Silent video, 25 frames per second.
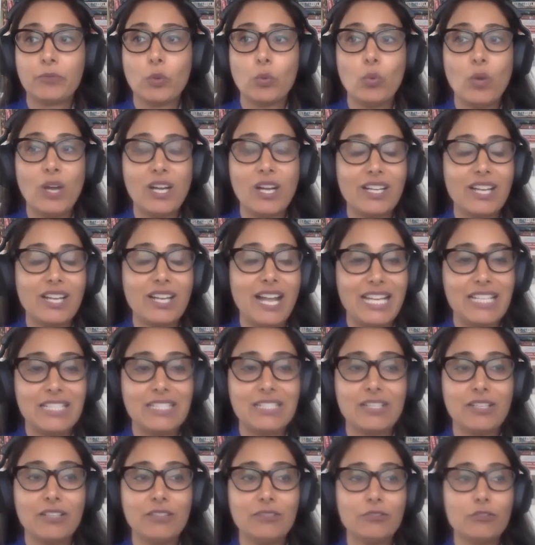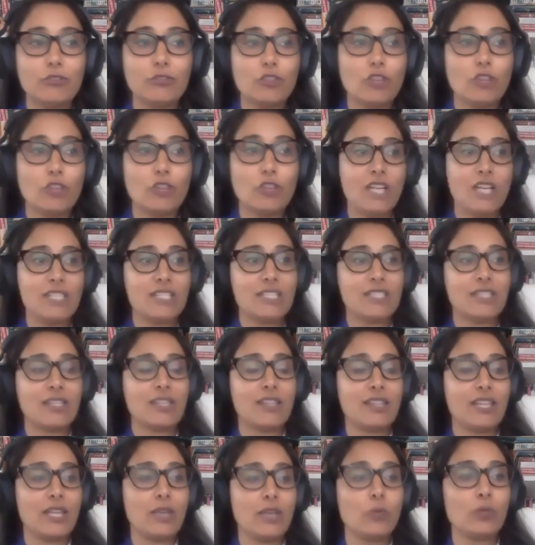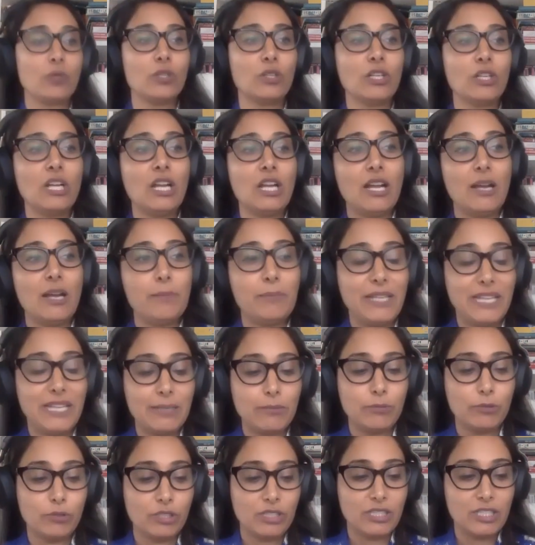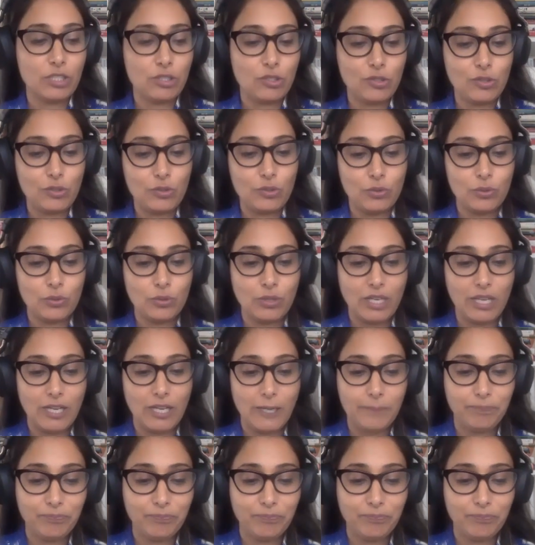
what kinds of laws that they will be able to